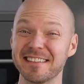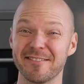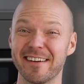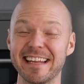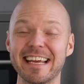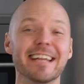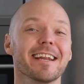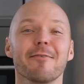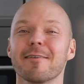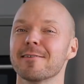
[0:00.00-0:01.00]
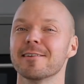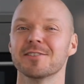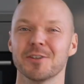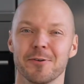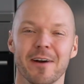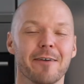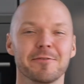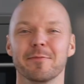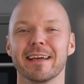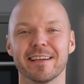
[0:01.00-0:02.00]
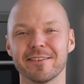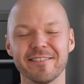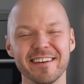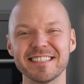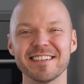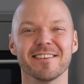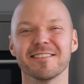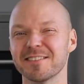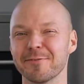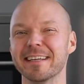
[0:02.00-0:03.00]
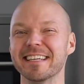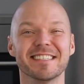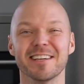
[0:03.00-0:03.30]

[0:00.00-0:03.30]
is ready, and now I'm going to show you how to make a traditional Swedish